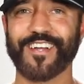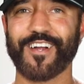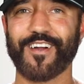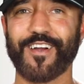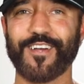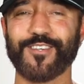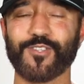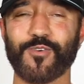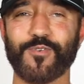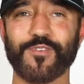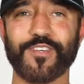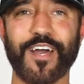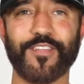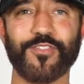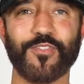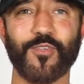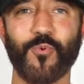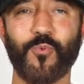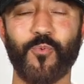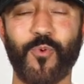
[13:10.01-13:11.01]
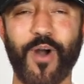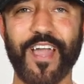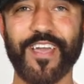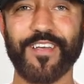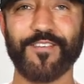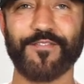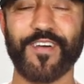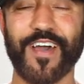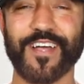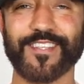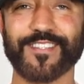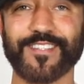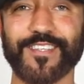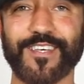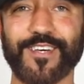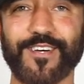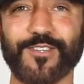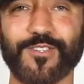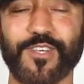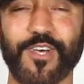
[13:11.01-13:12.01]
All right, so we've got the white fat
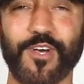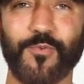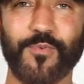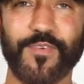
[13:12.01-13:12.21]
cells,